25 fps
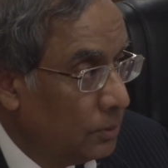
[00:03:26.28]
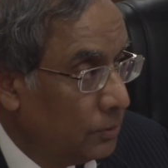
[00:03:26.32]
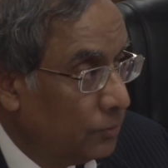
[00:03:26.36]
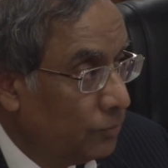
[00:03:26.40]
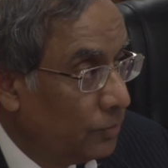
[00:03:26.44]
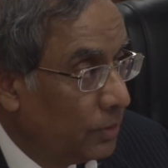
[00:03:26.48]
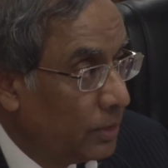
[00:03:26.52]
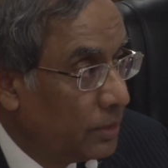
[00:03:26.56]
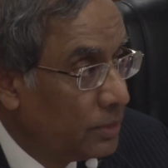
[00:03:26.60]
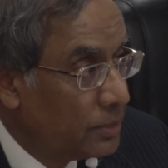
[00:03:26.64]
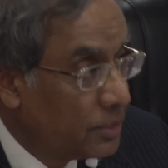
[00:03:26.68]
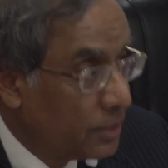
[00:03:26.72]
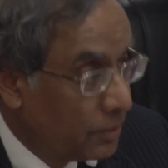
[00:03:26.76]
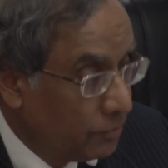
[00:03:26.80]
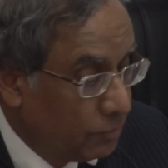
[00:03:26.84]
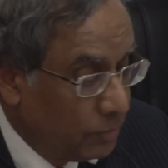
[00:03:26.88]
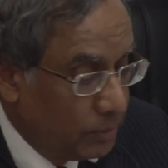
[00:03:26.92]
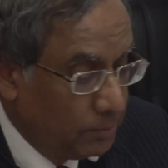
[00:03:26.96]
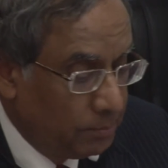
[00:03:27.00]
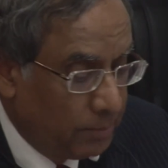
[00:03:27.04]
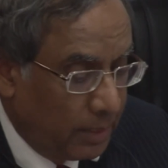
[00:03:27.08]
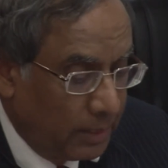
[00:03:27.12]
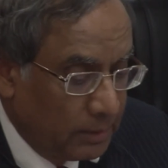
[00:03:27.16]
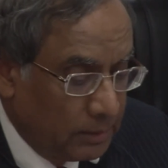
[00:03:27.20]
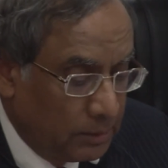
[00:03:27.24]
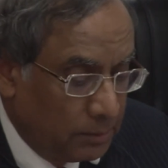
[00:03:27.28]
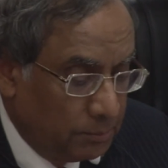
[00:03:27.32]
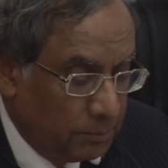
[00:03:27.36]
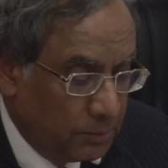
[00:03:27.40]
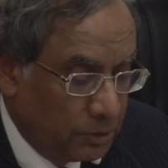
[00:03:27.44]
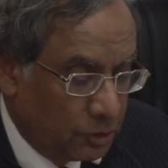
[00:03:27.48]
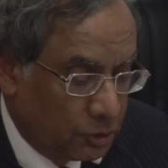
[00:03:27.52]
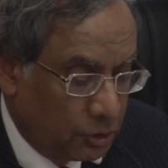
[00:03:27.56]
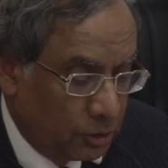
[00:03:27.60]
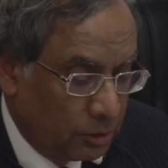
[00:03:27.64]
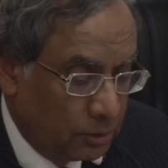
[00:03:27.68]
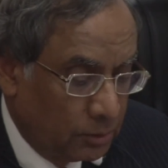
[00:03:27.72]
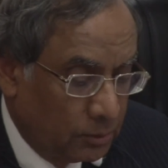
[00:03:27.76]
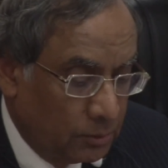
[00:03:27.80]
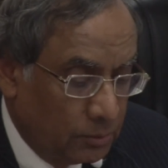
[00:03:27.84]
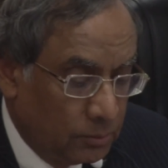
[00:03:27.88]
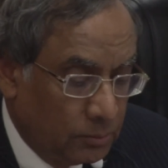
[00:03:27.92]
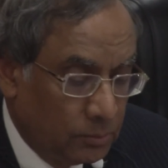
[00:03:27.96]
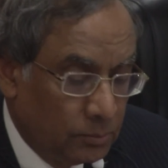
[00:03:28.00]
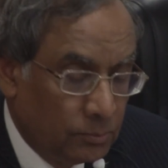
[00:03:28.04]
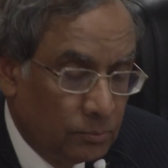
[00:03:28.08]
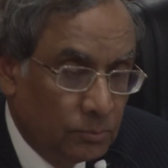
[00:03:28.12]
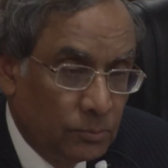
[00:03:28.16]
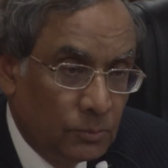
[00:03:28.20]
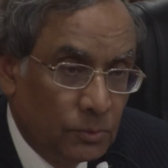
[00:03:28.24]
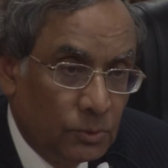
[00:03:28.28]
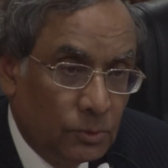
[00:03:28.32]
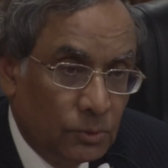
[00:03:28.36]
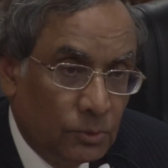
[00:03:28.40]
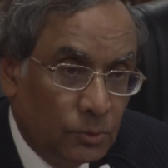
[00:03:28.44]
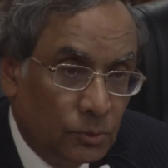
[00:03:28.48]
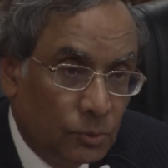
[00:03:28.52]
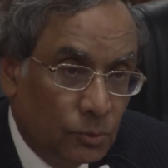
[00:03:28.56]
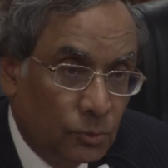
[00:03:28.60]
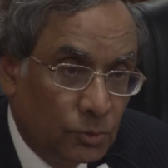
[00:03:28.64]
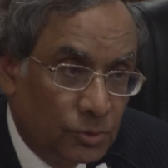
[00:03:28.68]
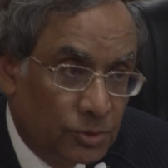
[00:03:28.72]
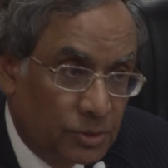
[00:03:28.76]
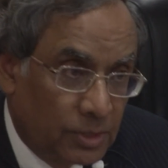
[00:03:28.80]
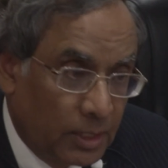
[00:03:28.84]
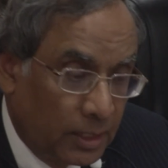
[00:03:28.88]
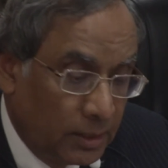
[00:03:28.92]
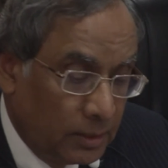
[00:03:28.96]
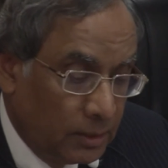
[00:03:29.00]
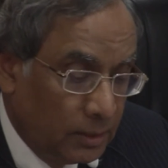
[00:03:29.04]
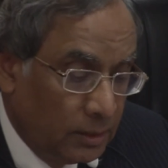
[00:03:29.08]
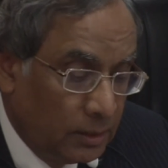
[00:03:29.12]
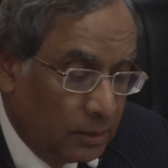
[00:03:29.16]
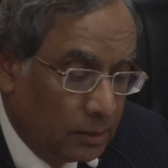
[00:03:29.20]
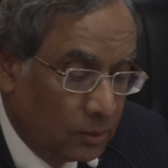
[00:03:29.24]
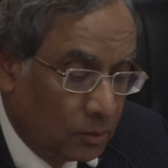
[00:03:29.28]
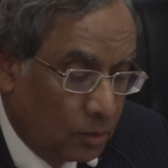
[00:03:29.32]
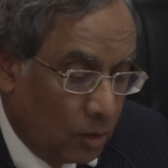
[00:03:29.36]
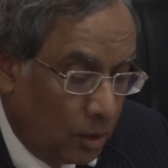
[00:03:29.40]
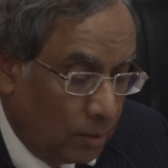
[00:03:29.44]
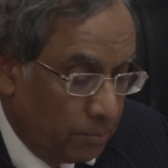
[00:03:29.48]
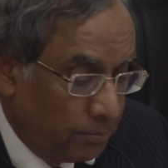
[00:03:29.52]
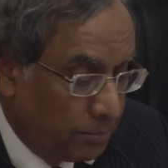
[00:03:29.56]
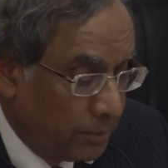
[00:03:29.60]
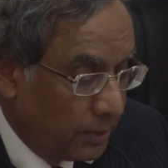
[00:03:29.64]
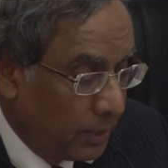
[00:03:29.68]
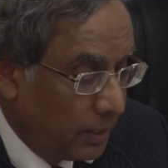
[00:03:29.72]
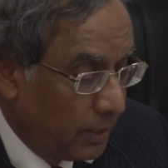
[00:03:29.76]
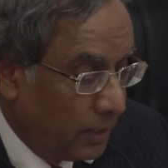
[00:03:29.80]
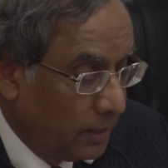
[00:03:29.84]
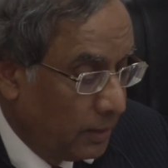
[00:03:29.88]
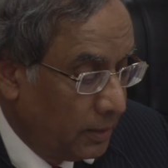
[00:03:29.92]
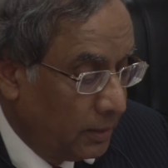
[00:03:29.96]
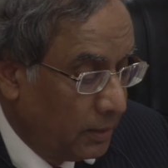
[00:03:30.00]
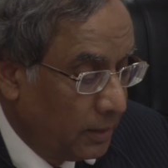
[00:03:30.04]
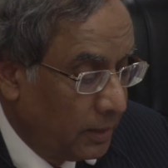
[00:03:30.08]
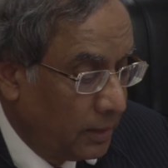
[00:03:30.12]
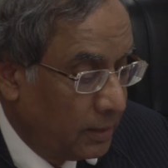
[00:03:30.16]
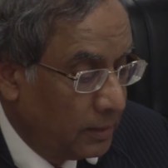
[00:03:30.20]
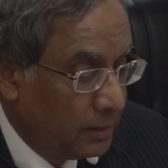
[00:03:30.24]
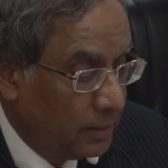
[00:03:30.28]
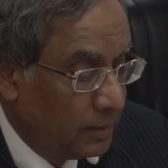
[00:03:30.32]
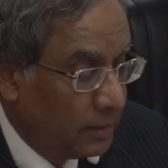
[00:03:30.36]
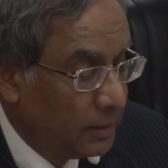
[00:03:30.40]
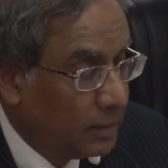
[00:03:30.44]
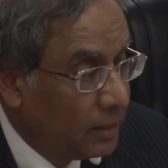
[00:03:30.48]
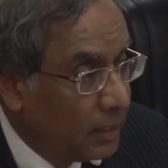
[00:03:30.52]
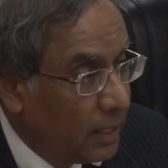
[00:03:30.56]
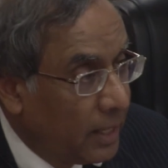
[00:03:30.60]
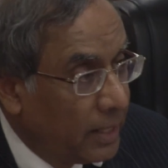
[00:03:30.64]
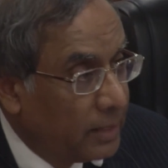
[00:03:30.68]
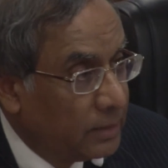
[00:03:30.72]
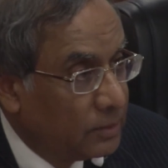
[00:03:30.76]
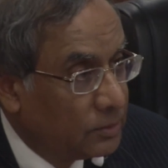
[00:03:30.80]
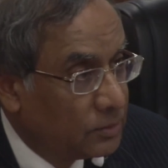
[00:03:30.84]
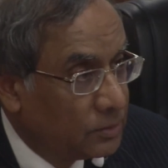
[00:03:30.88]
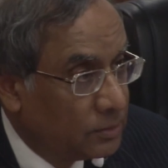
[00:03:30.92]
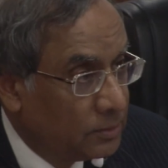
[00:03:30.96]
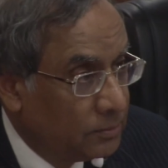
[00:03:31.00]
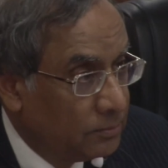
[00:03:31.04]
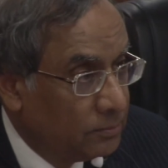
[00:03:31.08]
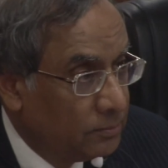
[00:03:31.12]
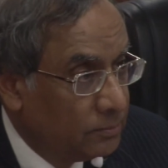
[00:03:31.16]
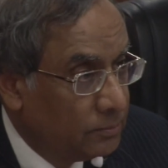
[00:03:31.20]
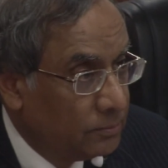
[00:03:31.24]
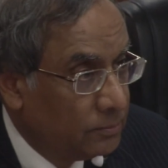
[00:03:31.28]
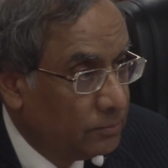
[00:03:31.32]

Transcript: We are driven by the mission to study, comprehend, and analyze